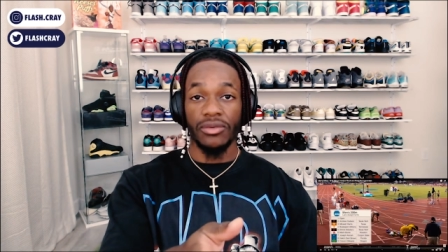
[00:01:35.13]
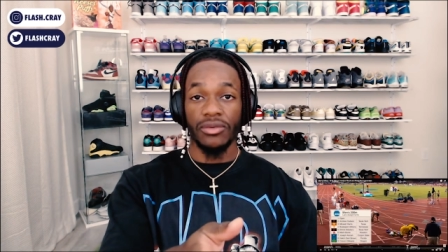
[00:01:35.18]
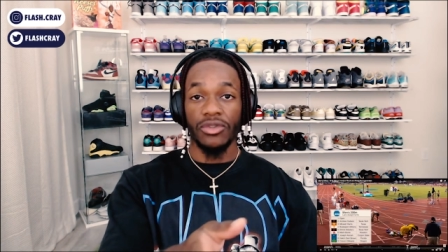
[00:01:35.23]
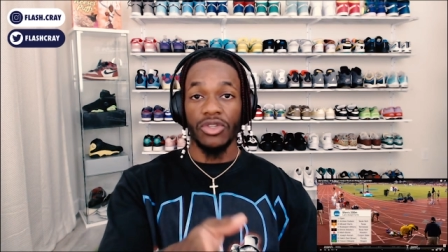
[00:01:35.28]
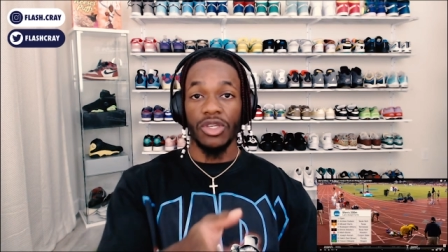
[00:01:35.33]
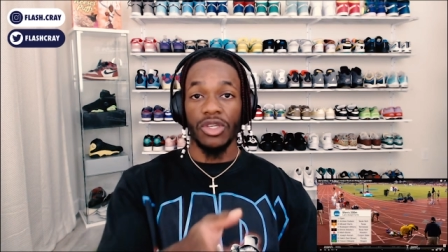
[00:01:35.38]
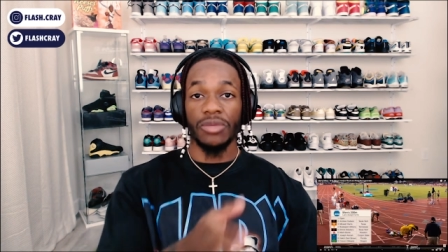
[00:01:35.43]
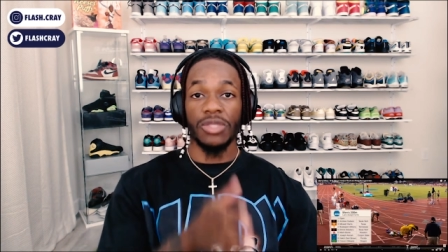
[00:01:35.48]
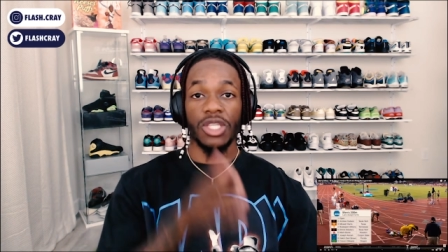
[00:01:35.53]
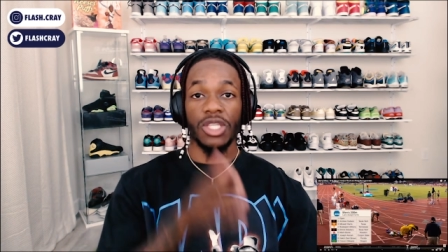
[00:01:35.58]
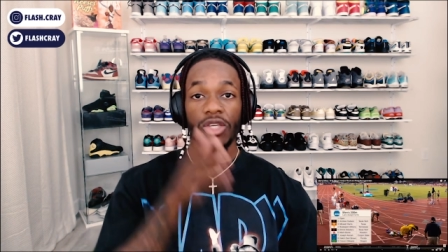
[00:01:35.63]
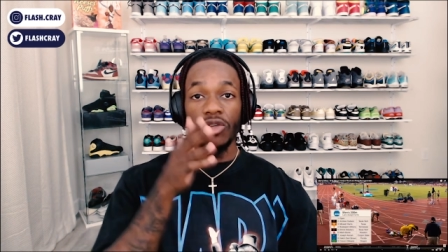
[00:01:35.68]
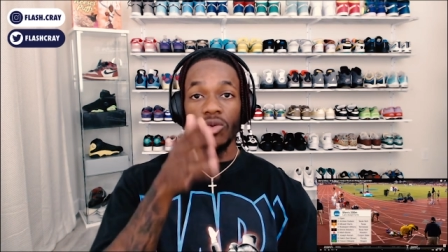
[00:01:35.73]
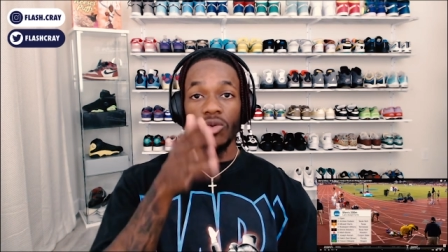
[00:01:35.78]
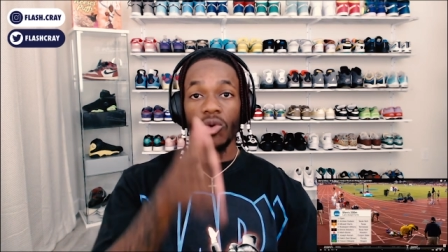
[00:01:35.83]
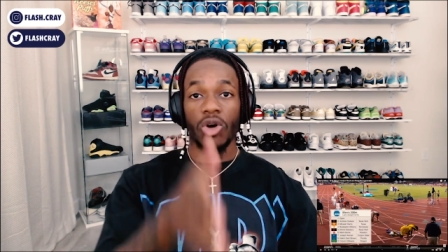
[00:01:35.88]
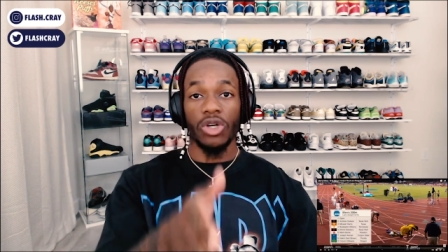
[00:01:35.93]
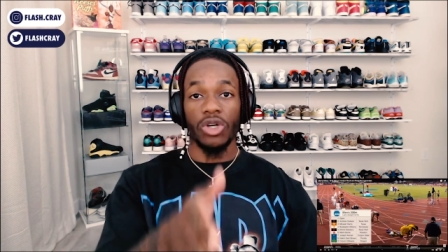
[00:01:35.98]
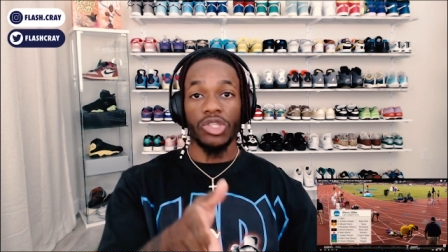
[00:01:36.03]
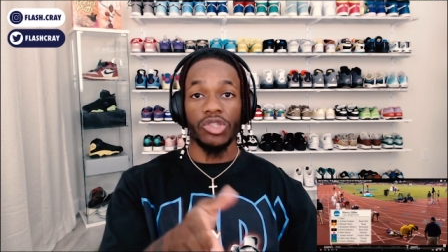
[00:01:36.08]
You get what I'm saying? You
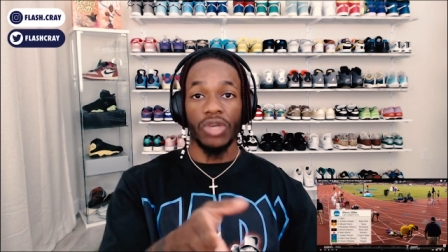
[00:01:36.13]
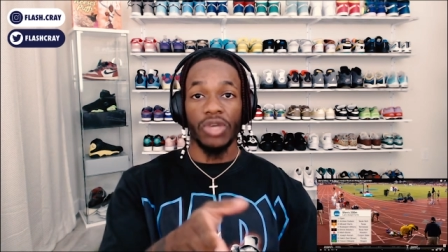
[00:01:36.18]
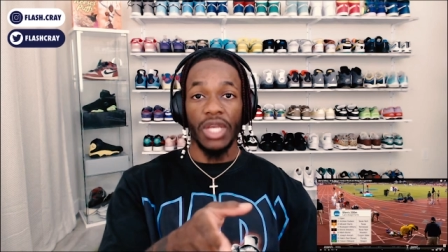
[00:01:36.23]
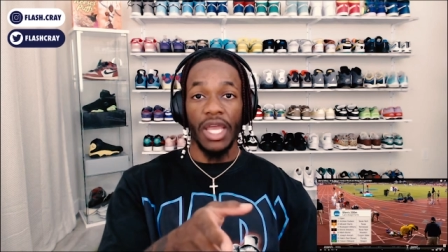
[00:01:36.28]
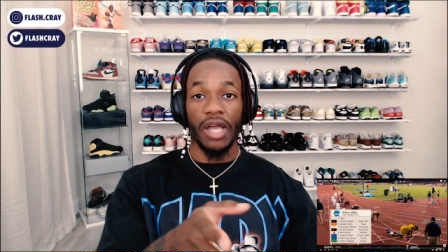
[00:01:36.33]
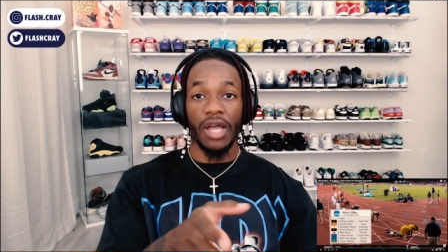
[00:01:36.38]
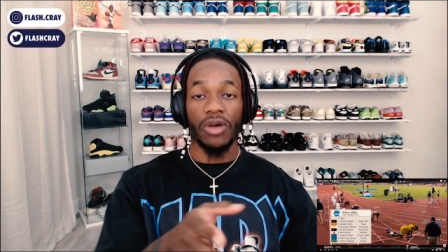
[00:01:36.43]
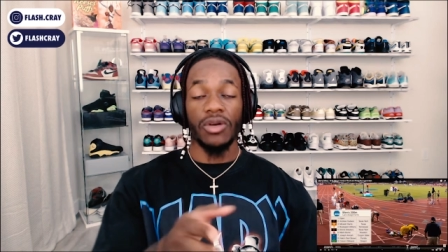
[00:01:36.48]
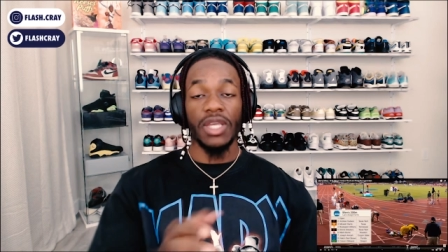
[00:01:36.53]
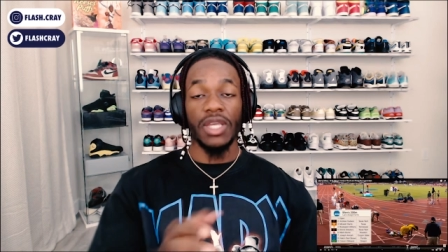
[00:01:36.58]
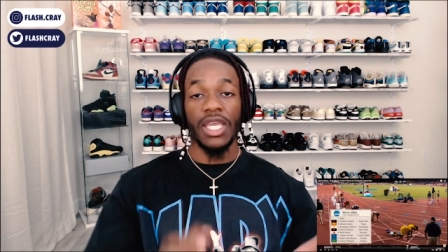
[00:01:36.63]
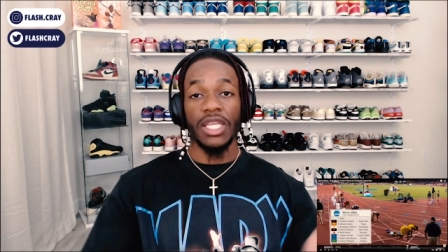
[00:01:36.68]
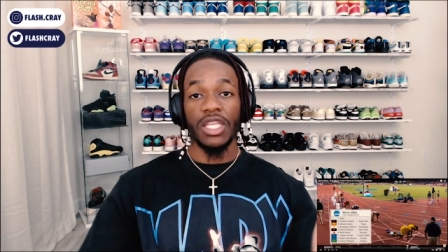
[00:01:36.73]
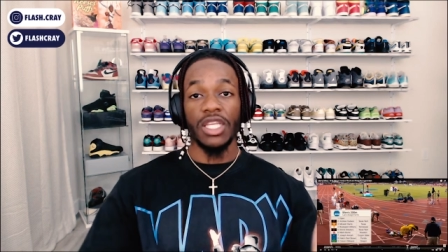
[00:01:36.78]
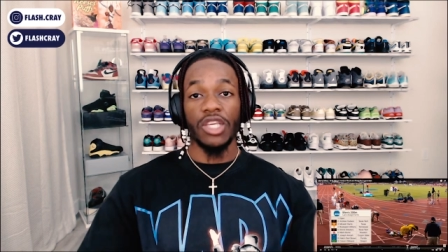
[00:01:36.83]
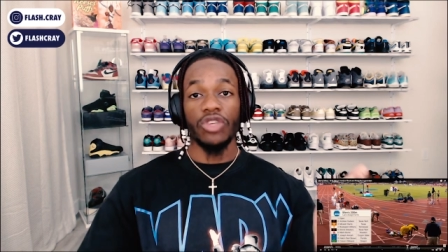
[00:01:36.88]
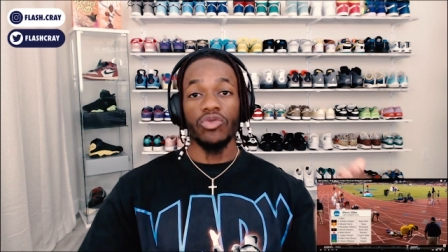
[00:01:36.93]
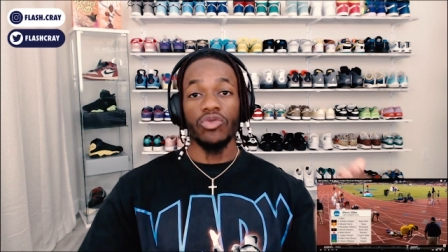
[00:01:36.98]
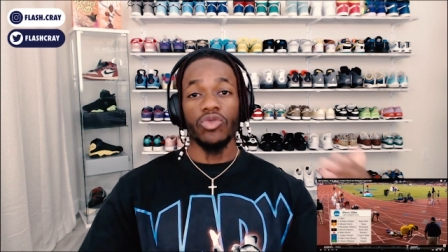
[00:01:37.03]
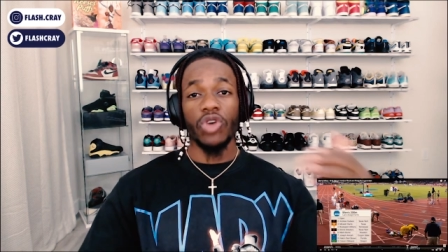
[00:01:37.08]
walk straight out and then
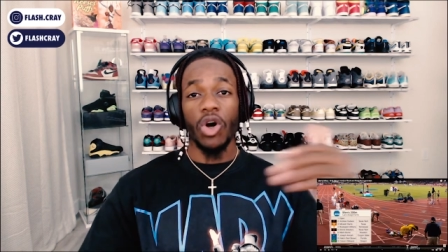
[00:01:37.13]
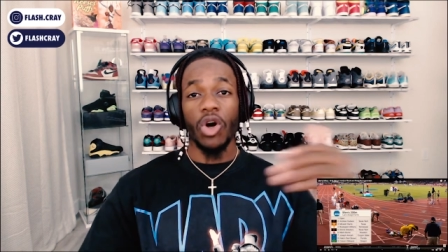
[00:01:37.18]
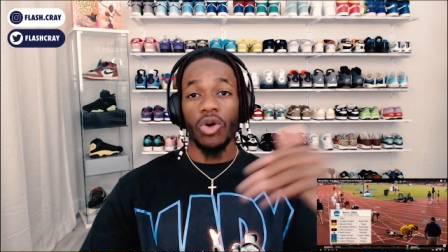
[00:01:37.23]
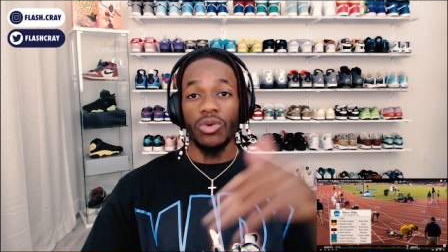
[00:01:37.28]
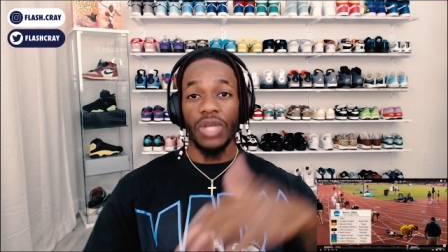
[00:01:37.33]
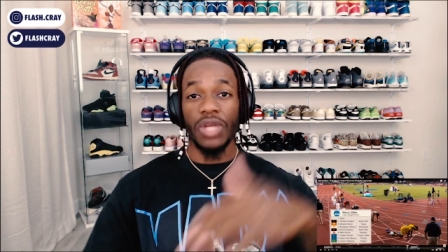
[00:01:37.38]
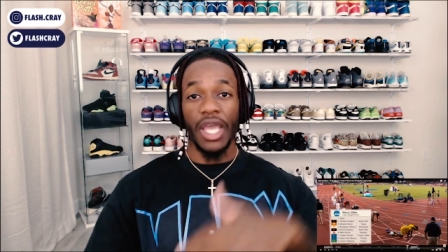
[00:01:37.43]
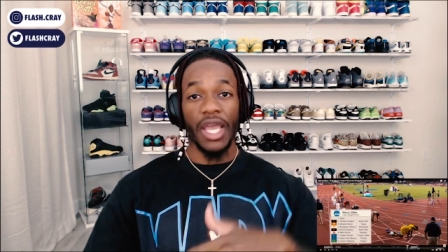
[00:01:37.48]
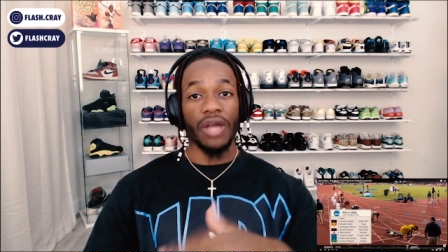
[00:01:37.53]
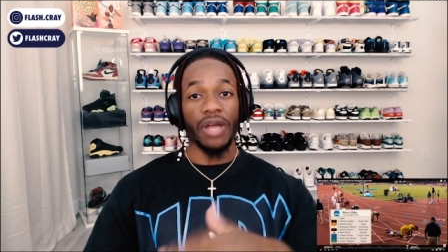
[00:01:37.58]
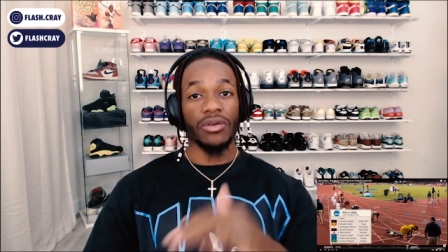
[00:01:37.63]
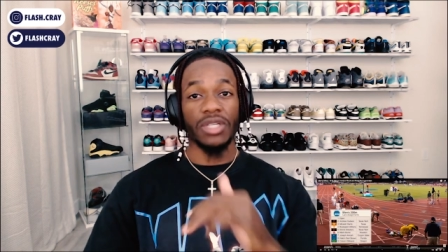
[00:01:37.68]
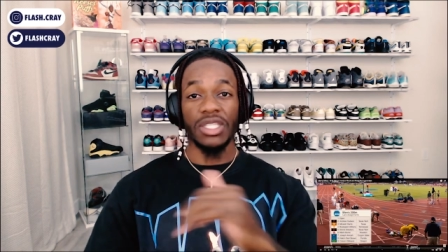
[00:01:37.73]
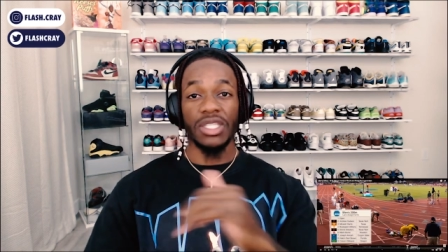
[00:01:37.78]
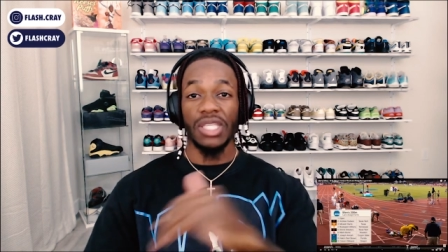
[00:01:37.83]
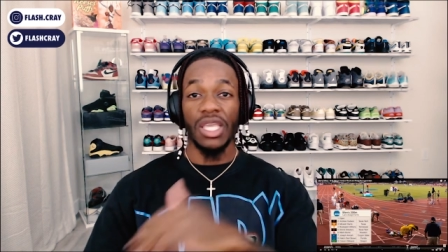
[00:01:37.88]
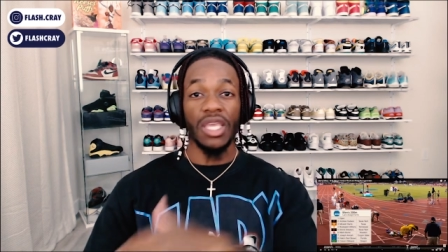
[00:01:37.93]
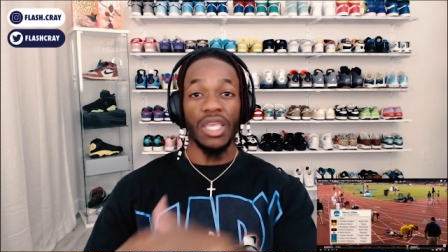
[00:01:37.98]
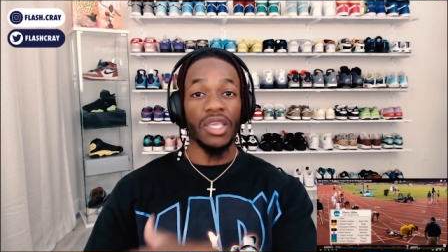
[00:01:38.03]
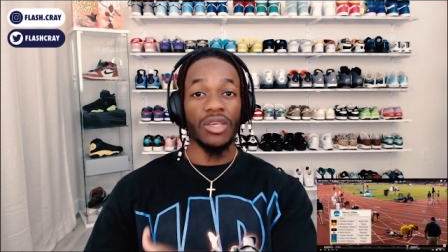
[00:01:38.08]
you go down this
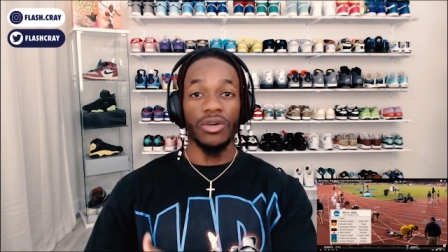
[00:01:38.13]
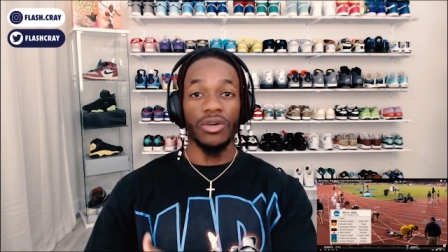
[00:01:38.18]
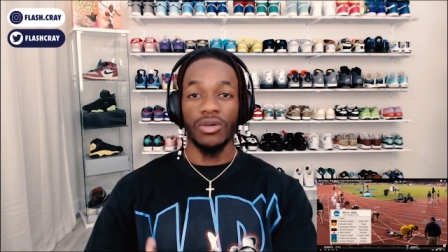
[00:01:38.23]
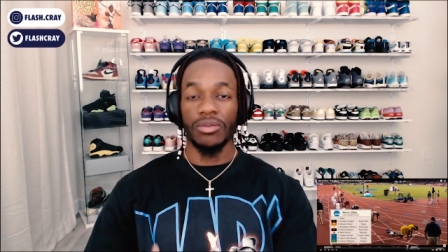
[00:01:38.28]
hill.